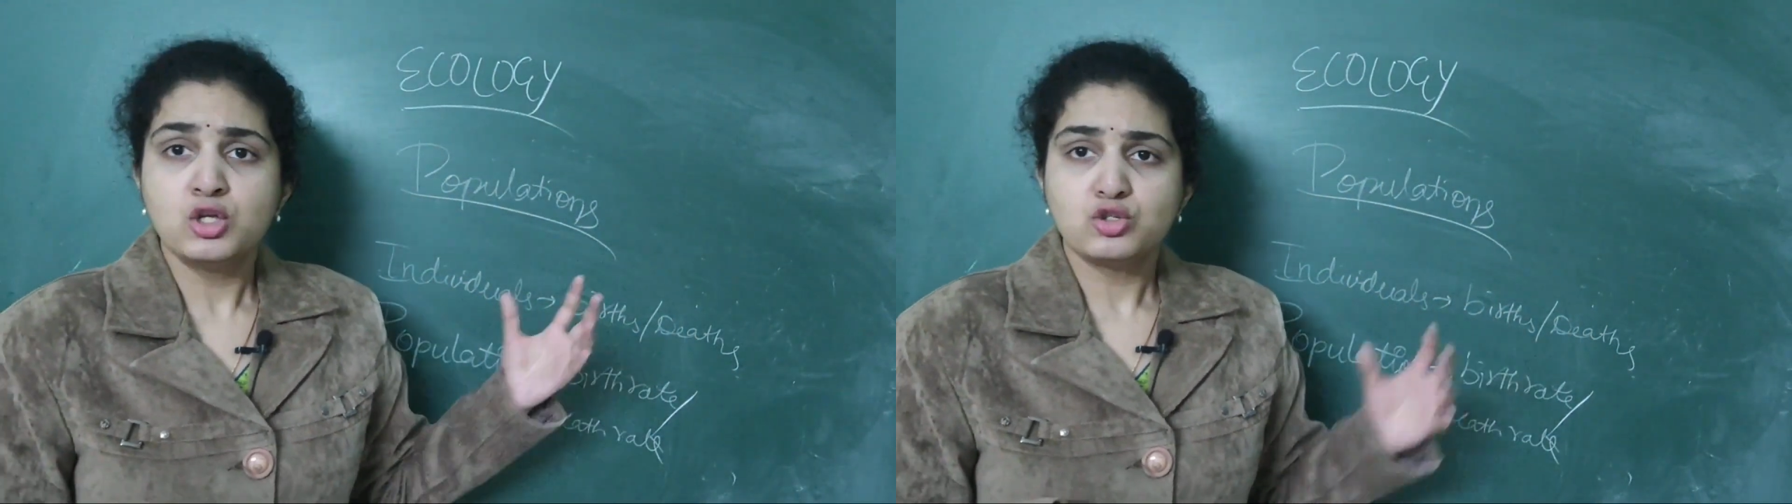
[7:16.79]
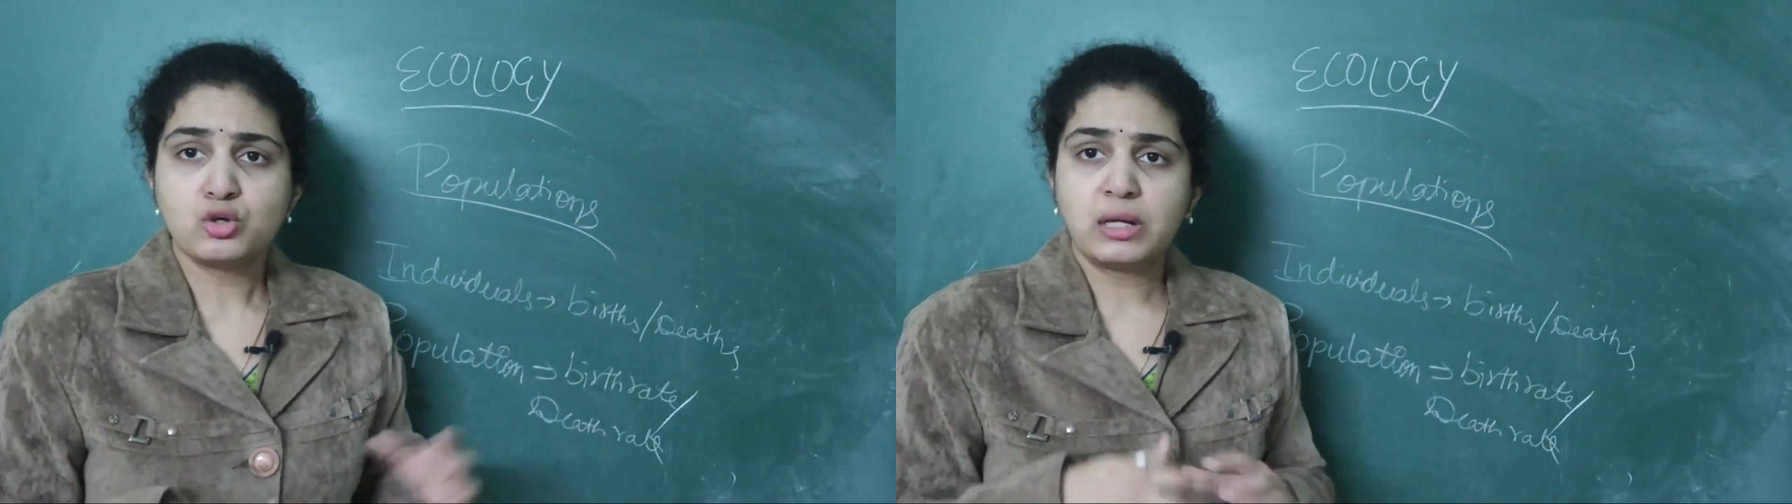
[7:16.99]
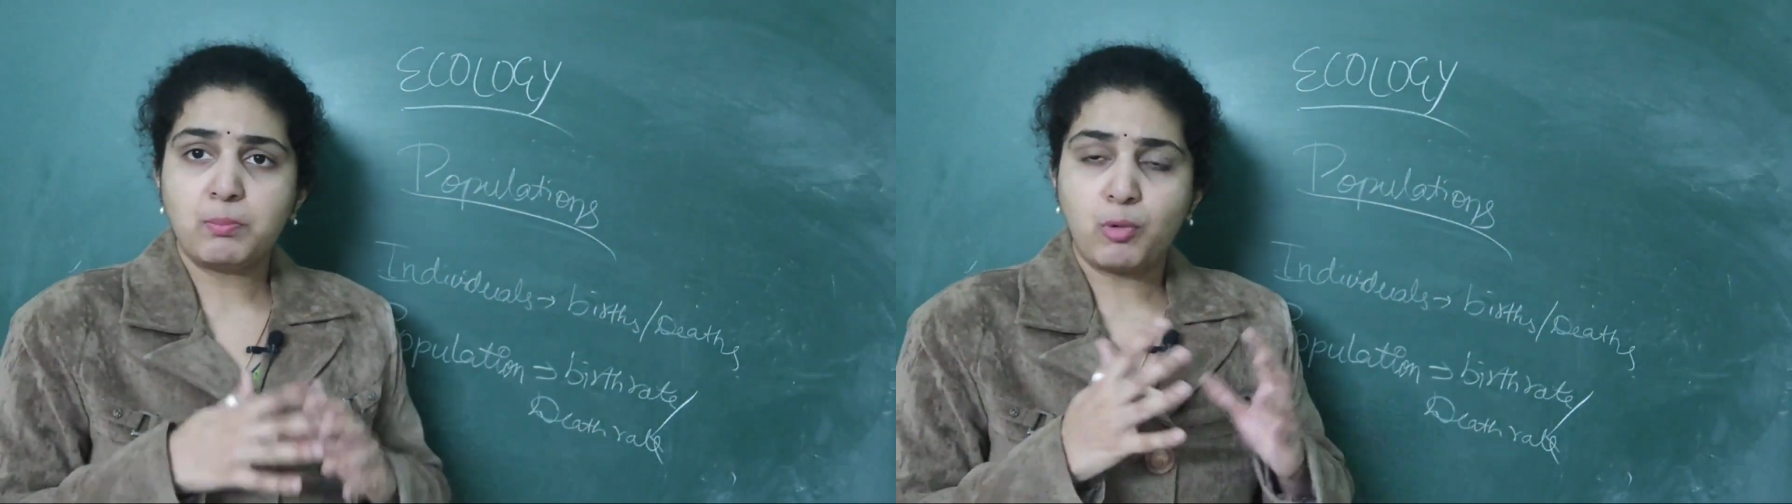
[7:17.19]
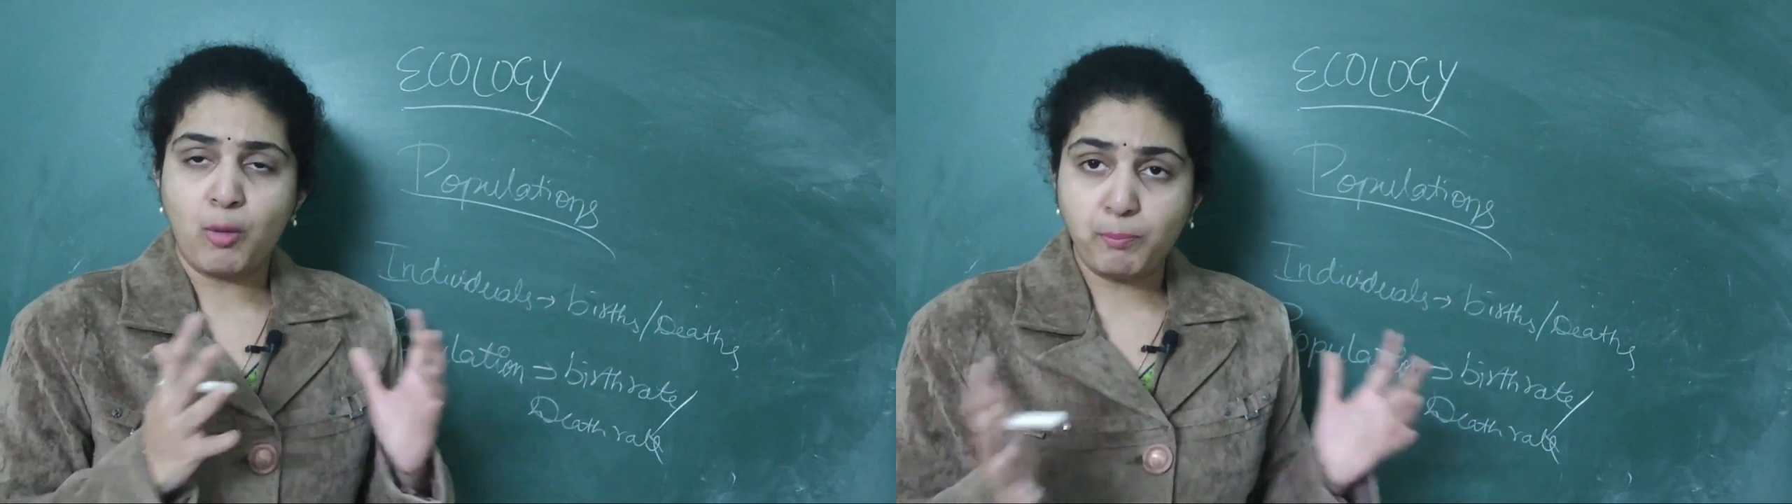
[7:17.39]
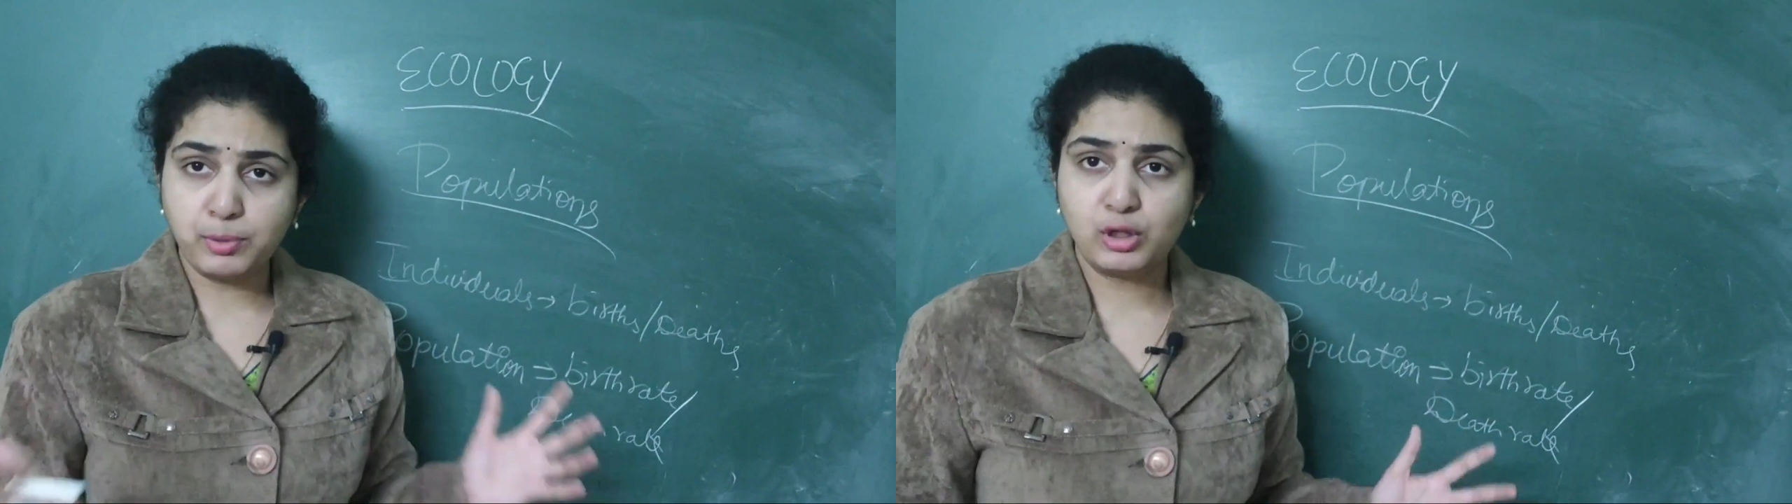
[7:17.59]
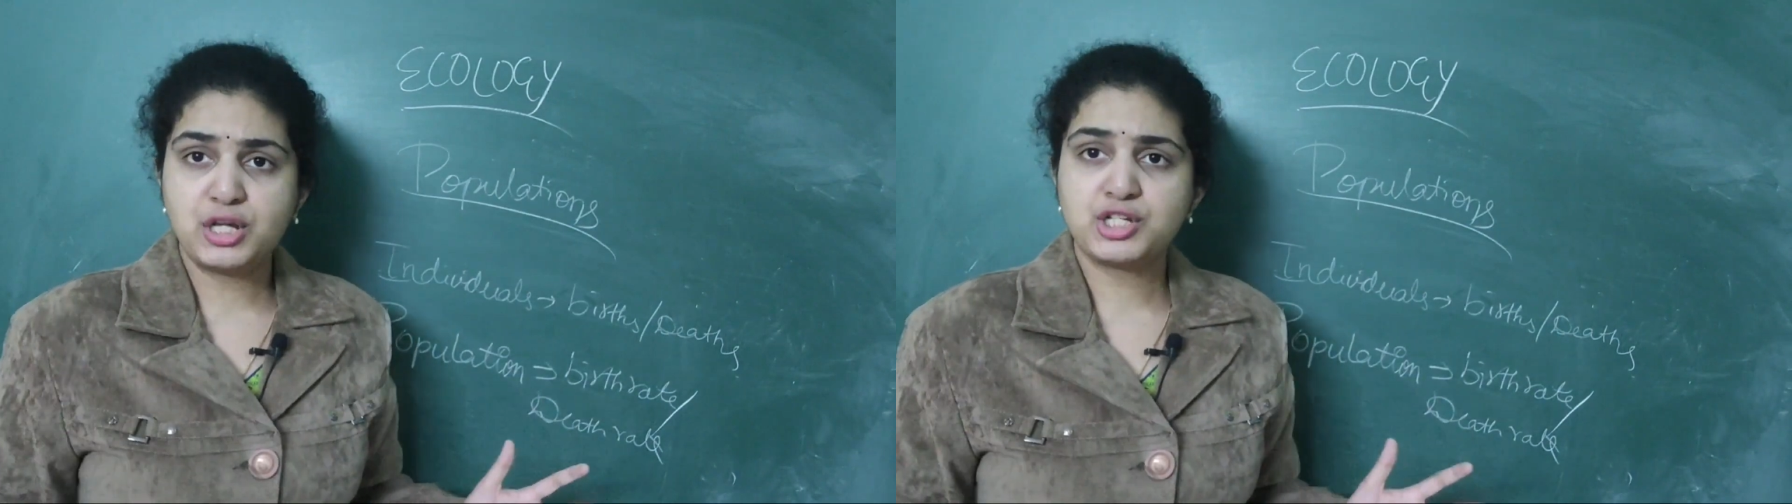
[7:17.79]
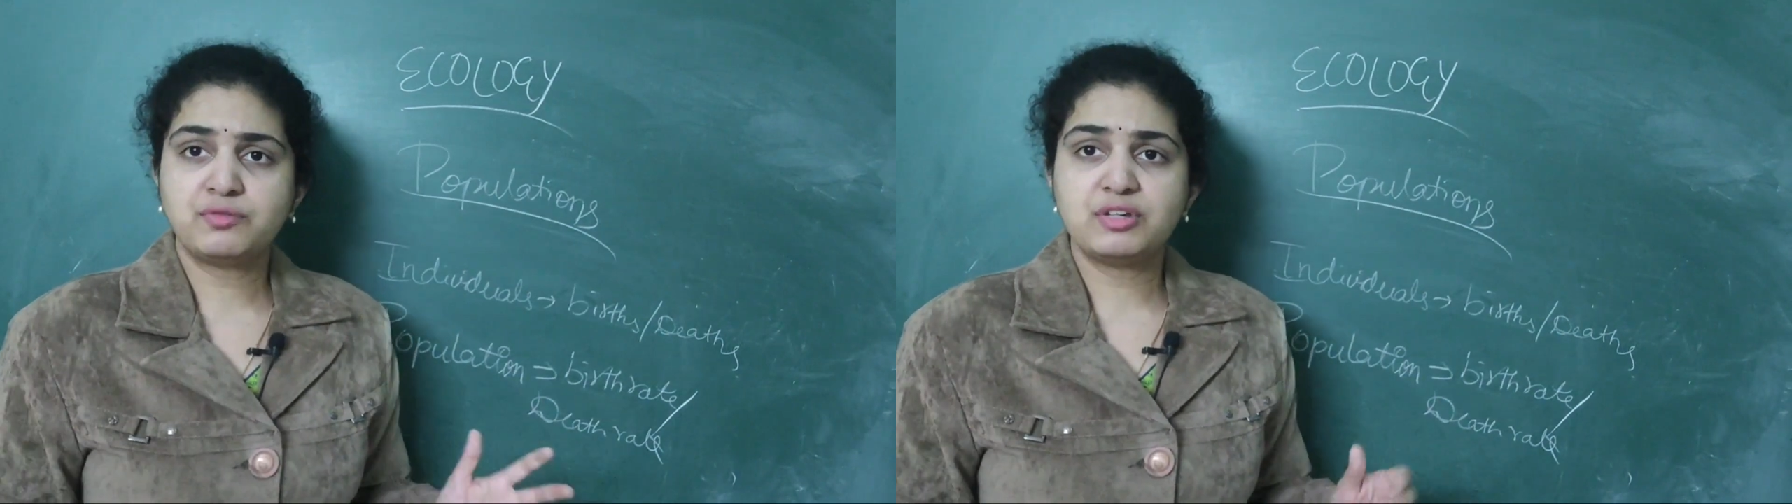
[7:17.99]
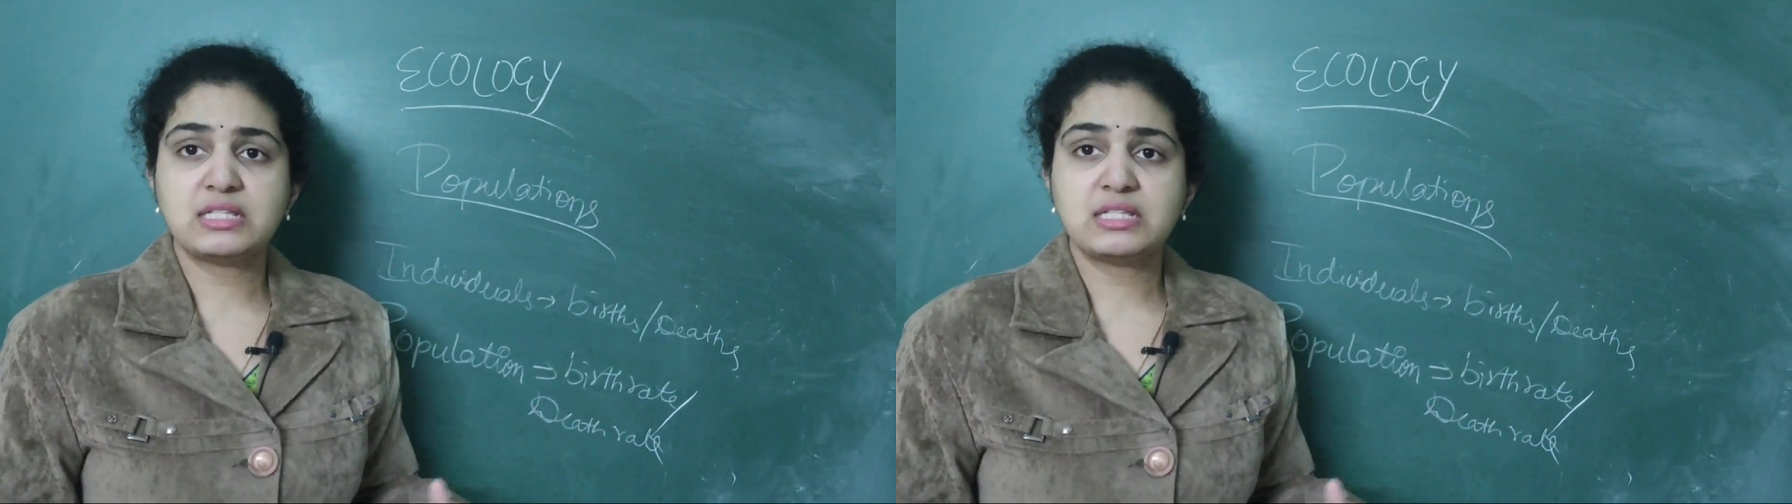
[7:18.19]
So in a population,